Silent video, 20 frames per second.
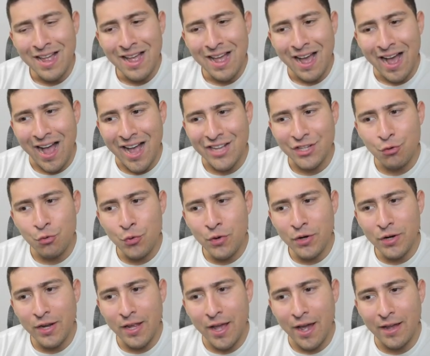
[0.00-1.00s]
As
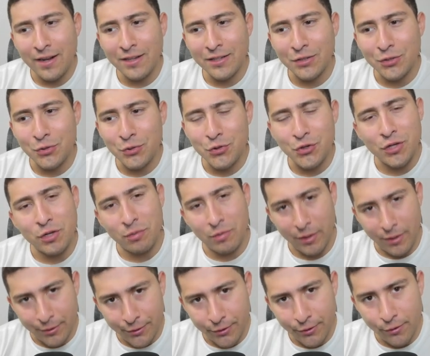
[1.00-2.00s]
we're heading to
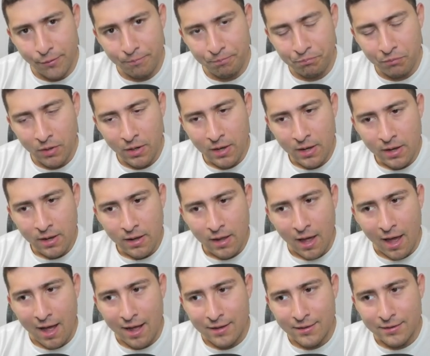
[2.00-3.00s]
Shibarium,
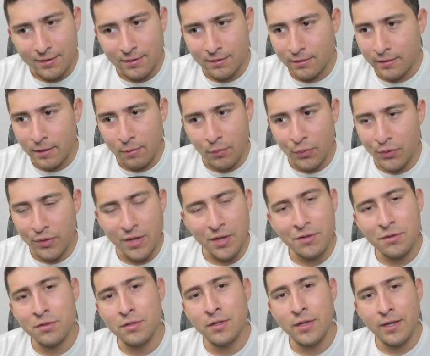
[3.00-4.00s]
as the
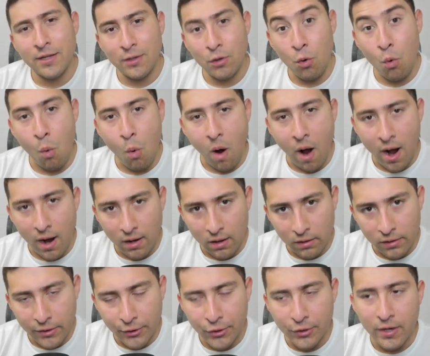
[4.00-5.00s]
predictions get
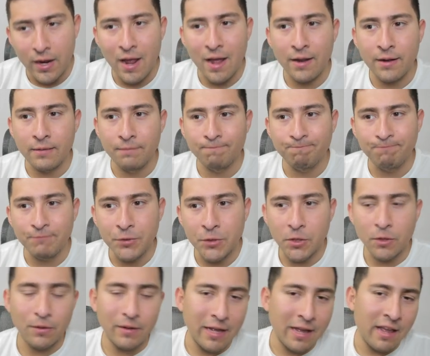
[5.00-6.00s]
wilder and, you
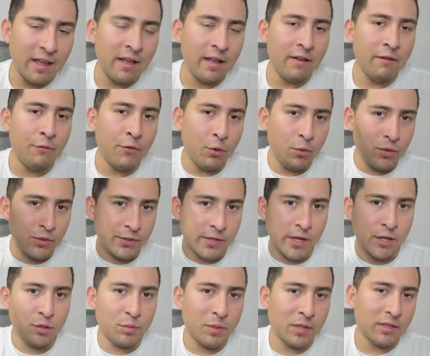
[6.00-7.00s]
know, everyone's
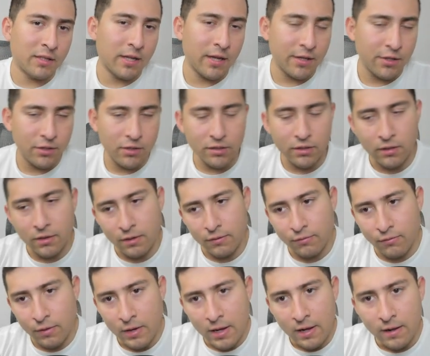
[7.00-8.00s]
expectations
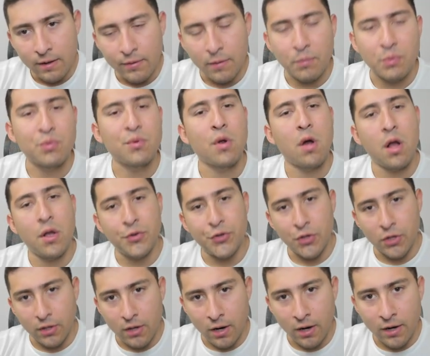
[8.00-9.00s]
of the
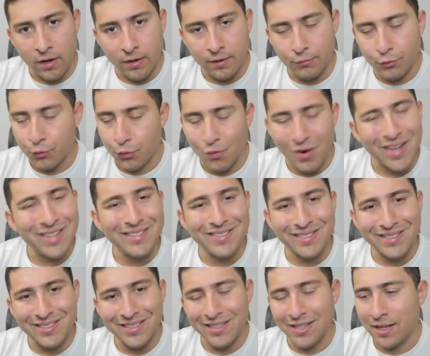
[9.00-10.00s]
project are
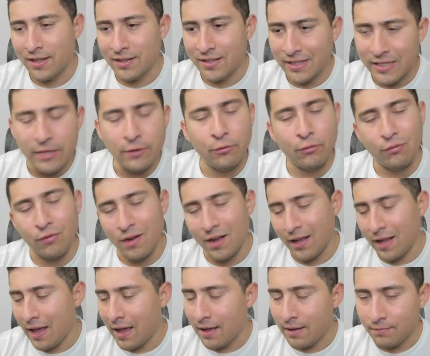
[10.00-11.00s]
rising and
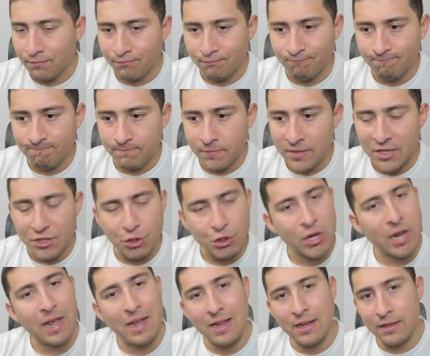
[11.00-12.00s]
DeFi and the
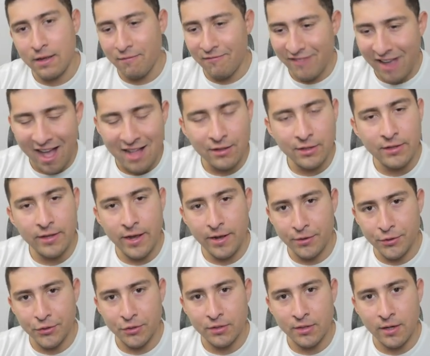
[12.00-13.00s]
chain and
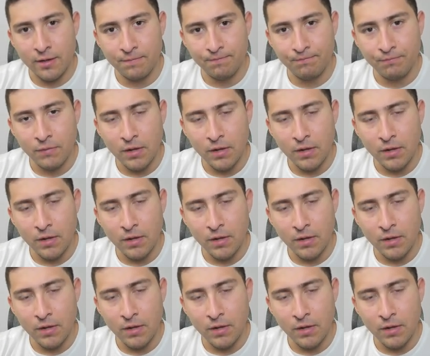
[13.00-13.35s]
validators and